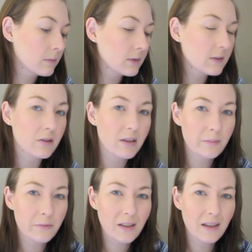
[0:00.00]
Sorry,
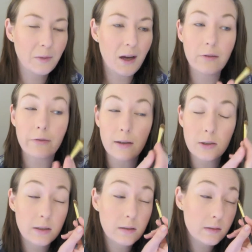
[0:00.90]
I'm kind of
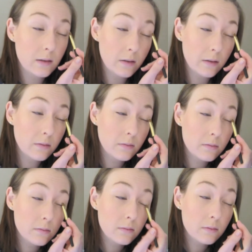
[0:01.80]
rushing, so
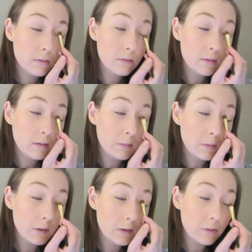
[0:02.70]
I'm
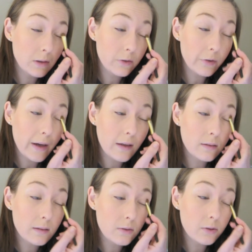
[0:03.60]
not doing a great
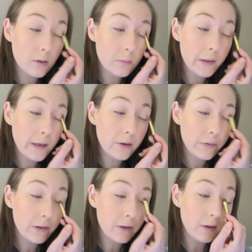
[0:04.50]
job, but I don't
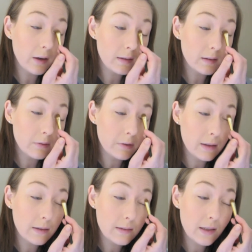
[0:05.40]
think you guys can
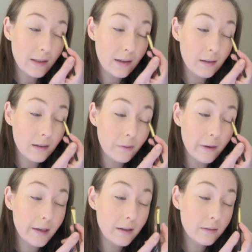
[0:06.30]
really see
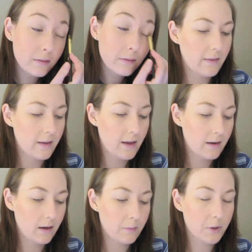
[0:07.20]
anyway.
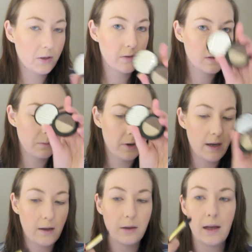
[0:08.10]
Then I'm going to use the
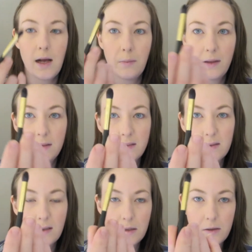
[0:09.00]
brown, and this is
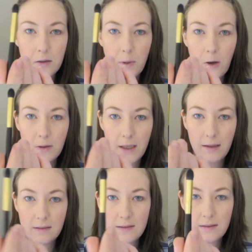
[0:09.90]
another Napoleon.
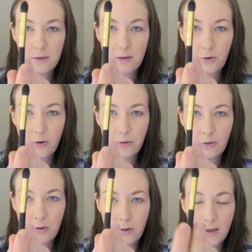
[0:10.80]
This is sort of the
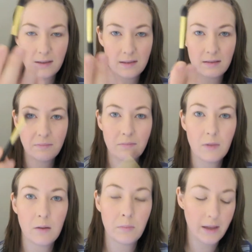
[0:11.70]
crease
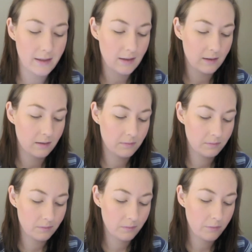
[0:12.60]
blending
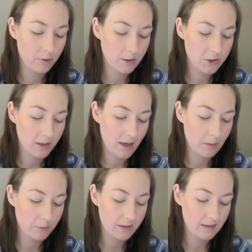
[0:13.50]
brush that
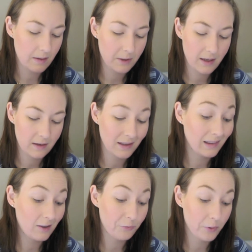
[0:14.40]
came with the same kit, and I
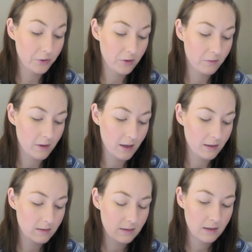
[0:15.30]
love both of
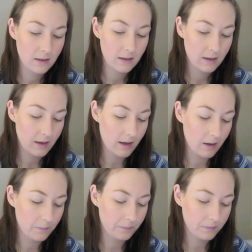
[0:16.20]
these.
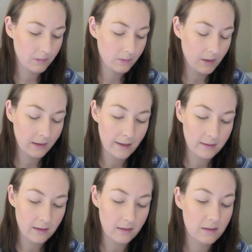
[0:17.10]
I'd like
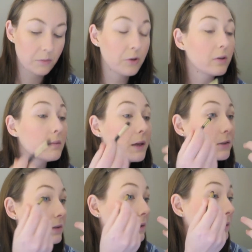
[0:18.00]
to get some more of them
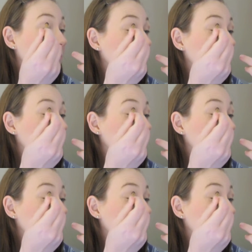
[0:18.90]
actually.